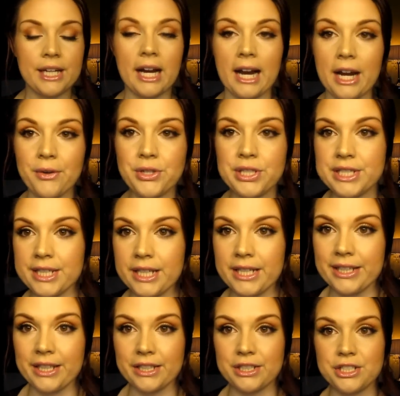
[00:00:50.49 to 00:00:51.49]
I would
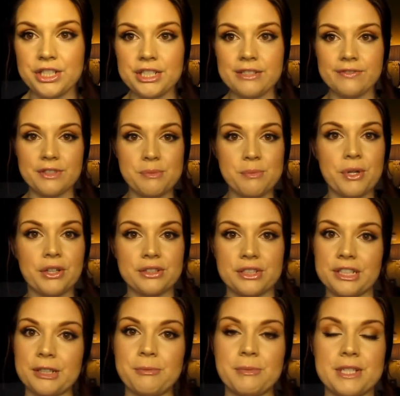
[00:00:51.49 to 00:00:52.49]
say chief among
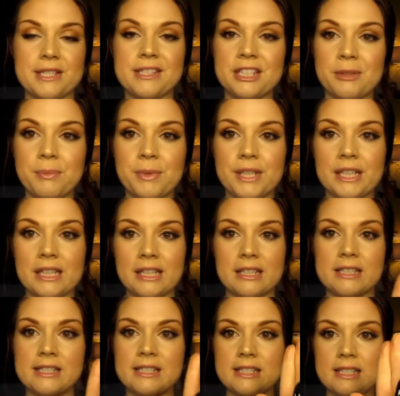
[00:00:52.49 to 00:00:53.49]
them is going to be
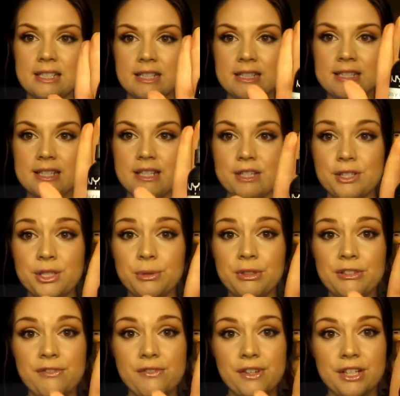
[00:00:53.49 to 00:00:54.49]
this NYX
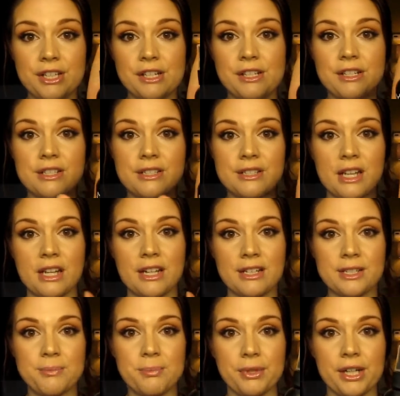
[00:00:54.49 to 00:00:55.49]
Dewy Finish Setting
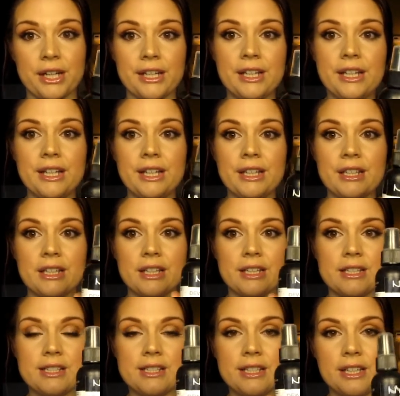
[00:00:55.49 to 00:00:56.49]
Spray.
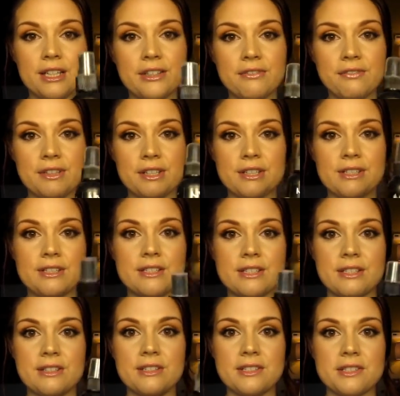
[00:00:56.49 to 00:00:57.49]
This stuff is
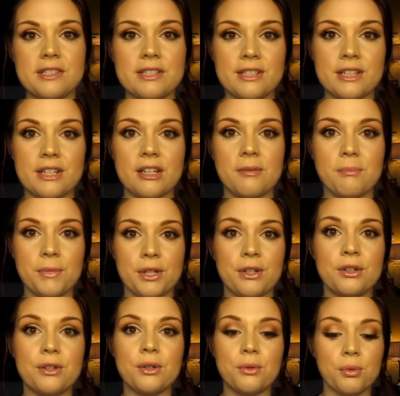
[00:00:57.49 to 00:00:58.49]
seriously a
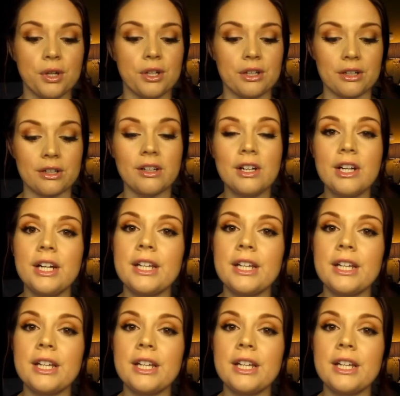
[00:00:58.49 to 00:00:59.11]
miracle worker.